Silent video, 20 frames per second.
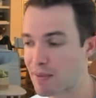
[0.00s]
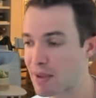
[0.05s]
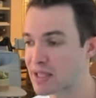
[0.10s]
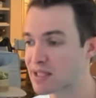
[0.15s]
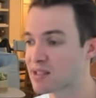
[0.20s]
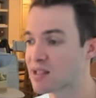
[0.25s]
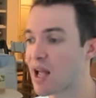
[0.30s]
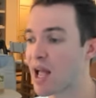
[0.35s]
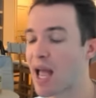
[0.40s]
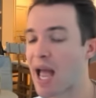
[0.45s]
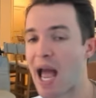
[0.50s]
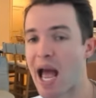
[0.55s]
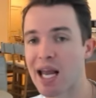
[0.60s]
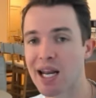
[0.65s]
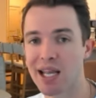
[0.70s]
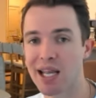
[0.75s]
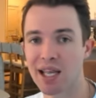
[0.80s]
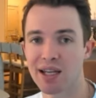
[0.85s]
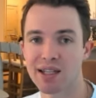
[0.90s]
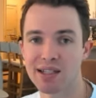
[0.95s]
It's not
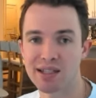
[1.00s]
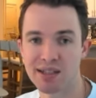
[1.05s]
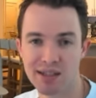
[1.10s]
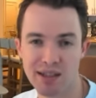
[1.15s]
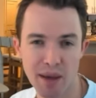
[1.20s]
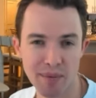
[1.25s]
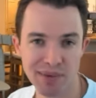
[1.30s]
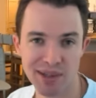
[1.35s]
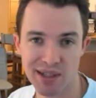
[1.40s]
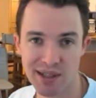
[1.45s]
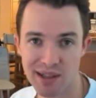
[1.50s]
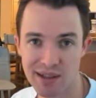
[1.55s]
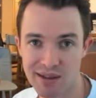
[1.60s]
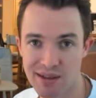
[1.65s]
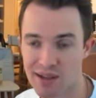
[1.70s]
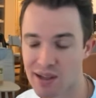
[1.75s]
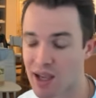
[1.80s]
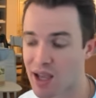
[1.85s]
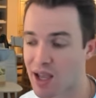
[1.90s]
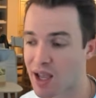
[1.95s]
adding any
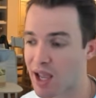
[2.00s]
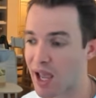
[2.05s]
substance.